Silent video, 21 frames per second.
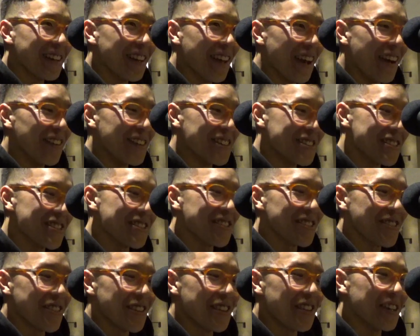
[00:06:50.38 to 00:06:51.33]
Now, is
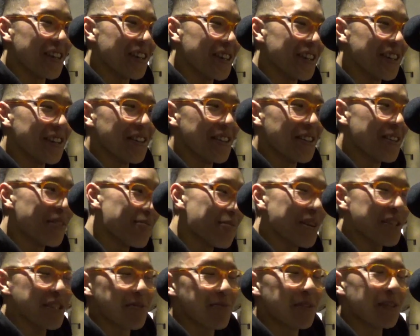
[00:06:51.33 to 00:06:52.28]
there any
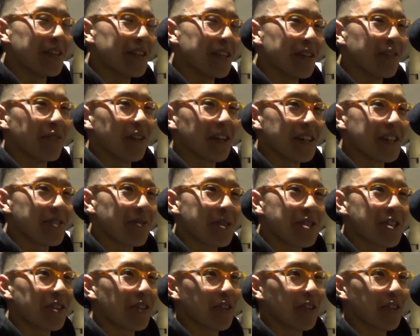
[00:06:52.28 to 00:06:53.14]
possibility of like switching?